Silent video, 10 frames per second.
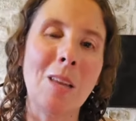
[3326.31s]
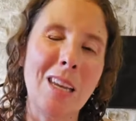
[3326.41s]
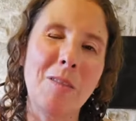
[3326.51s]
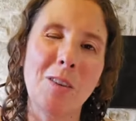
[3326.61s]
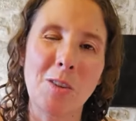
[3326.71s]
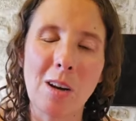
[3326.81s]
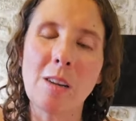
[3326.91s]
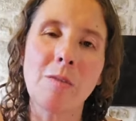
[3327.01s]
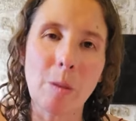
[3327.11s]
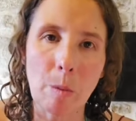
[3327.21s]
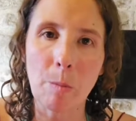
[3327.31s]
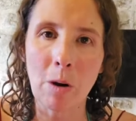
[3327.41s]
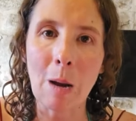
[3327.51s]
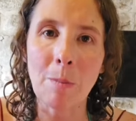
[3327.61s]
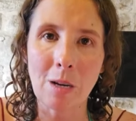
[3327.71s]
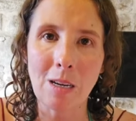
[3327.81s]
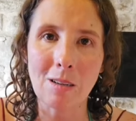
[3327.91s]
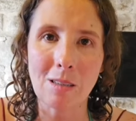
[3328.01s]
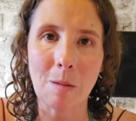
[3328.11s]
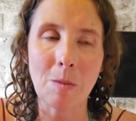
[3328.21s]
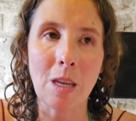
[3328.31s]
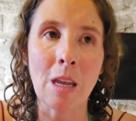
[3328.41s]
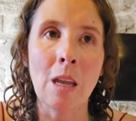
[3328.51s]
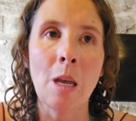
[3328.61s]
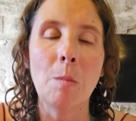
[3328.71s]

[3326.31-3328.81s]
like if you're trying to flip a property or something.